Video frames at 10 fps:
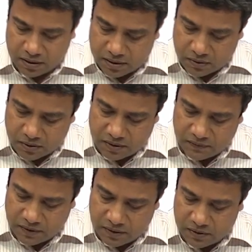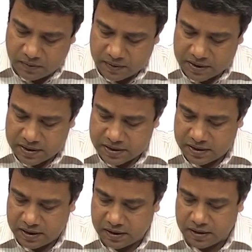The total volume is
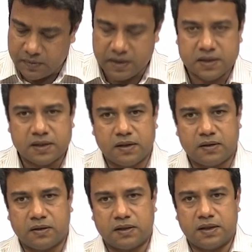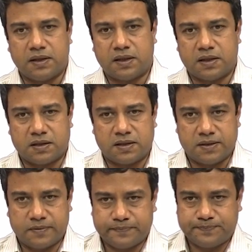the increments in all three
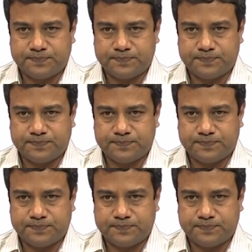directions.